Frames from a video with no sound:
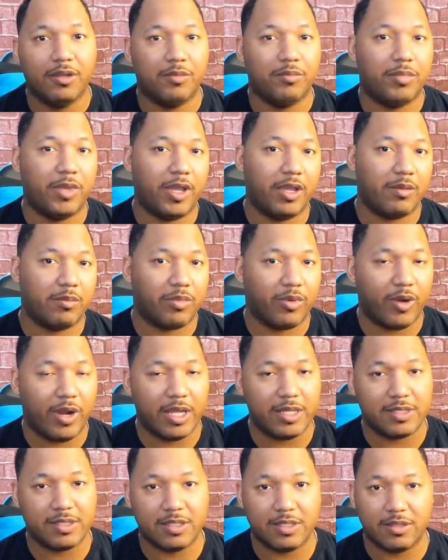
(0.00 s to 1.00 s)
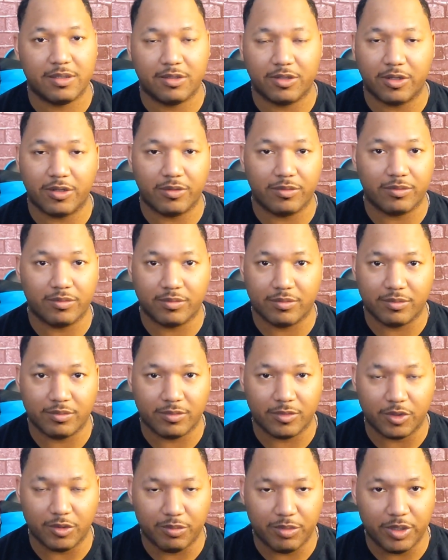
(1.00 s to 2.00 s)
paying prices,
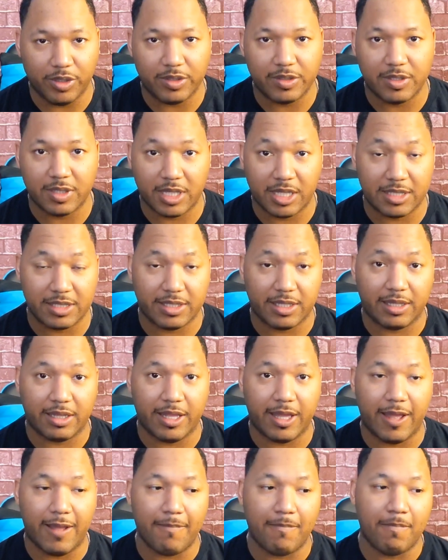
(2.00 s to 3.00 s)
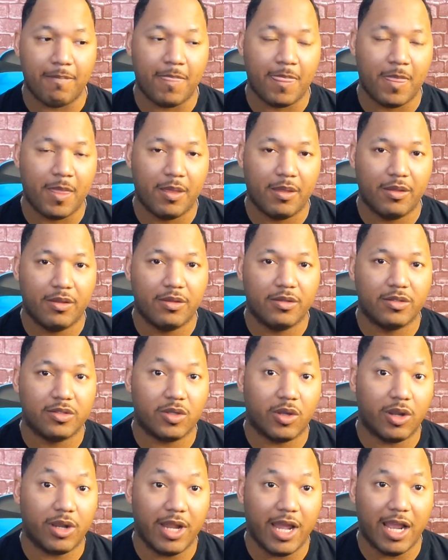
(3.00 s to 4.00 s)
your bills and things like that. So
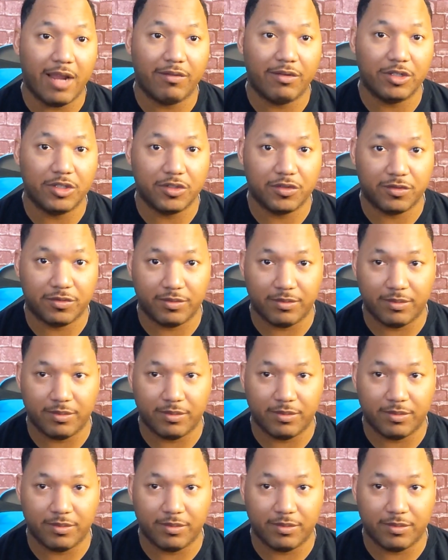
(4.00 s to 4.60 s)
on average,